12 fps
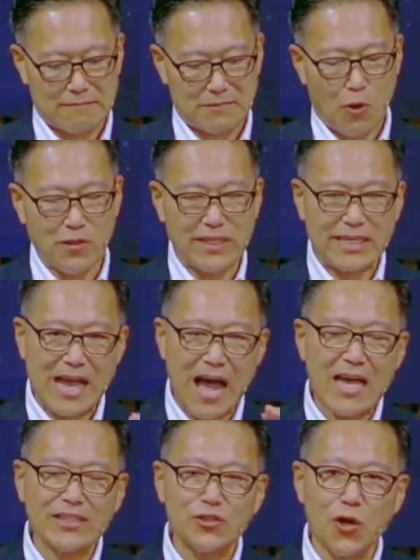Only
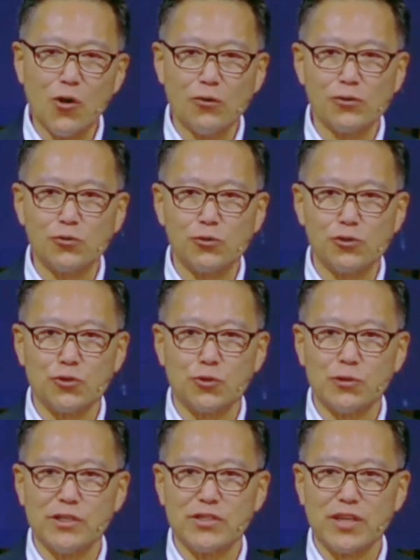God knows who's
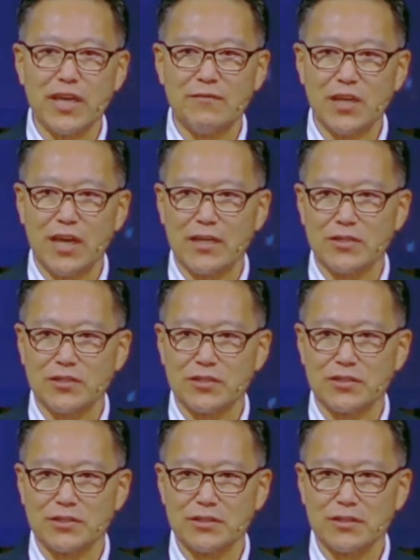truly saved,
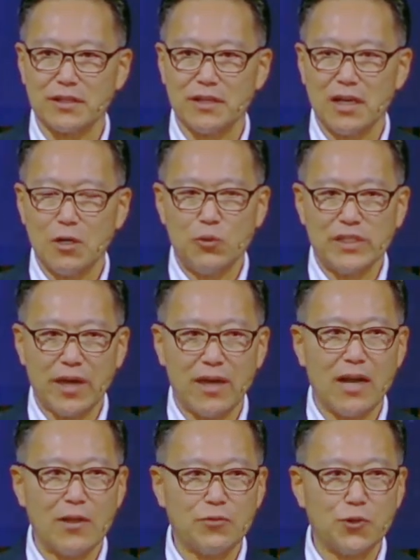yes. We
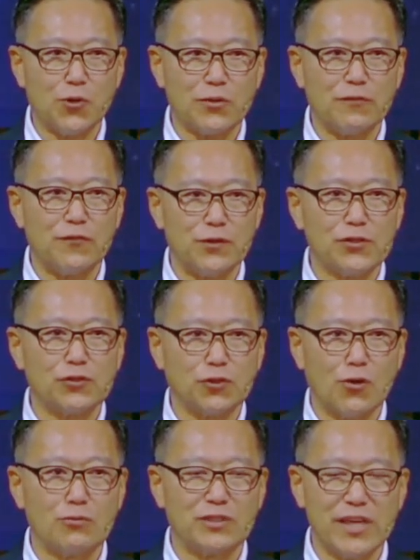cannot throw the first
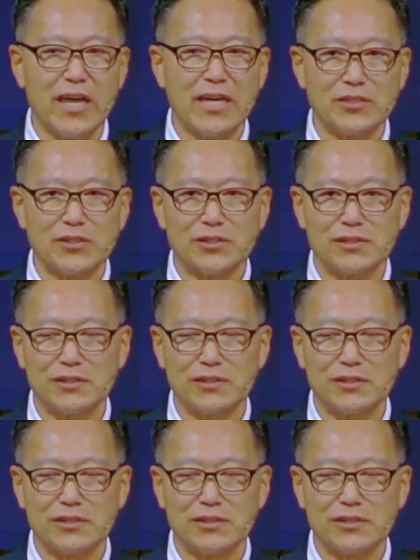stone, yes.